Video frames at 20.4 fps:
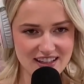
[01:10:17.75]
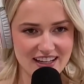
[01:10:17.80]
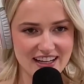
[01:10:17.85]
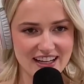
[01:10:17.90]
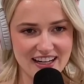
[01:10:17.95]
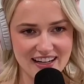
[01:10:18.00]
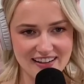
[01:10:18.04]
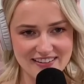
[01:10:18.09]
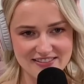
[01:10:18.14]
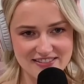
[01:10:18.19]
I
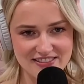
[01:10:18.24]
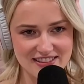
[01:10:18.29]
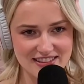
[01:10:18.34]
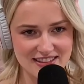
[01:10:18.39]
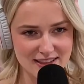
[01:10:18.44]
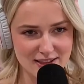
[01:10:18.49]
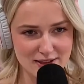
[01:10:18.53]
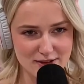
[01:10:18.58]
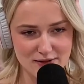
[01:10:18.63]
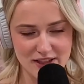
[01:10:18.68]
have
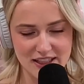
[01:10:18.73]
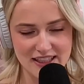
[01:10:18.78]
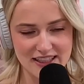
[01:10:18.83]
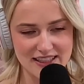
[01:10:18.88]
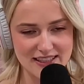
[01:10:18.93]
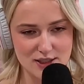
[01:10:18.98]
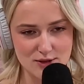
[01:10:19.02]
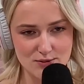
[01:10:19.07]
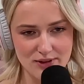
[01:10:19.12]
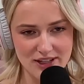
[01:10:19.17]
this. Like
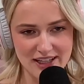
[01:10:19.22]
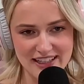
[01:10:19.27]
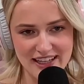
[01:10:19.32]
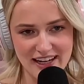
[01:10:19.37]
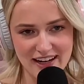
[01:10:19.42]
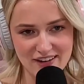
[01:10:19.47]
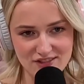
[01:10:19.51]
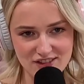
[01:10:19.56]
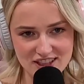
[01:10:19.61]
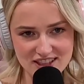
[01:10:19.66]
explain
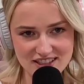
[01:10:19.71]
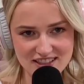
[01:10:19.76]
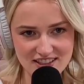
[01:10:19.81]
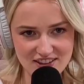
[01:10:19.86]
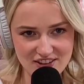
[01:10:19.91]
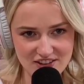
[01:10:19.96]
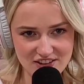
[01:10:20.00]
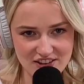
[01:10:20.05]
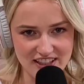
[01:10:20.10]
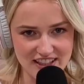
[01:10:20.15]
every
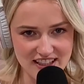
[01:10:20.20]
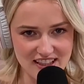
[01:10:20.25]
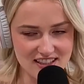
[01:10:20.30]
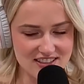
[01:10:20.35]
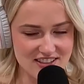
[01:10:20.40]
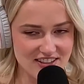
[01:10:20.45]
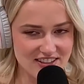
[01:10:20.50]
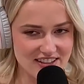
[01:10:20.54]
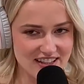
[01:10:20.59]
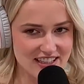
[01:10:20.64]
single thing
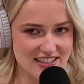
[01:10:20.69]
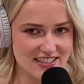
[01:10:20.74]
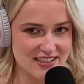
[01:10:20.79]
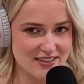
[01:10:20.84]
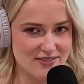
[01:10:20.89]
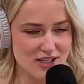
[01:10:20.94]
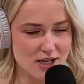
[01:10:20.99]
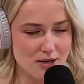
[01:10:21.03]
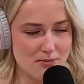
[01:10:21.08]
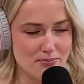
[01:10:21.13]
so that it
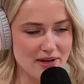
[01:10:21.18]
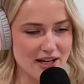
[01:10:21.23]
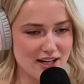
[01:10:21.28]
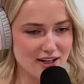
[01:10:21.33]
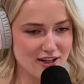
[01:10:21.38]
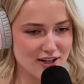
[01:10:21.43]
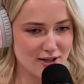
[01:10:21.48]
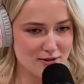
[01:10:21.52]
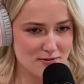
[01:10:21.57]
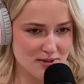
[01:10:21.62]
seems like
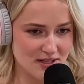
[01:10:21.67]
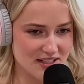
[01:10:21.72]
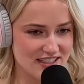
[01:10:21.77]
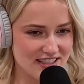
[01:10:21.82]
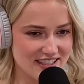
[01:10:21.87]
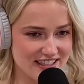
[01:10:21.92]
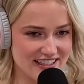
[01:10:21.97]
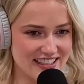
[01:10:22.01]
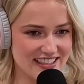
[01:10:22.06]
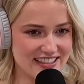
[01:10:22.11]
better in
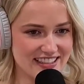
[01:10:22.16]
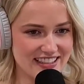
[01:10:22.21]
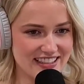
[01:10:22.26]
person.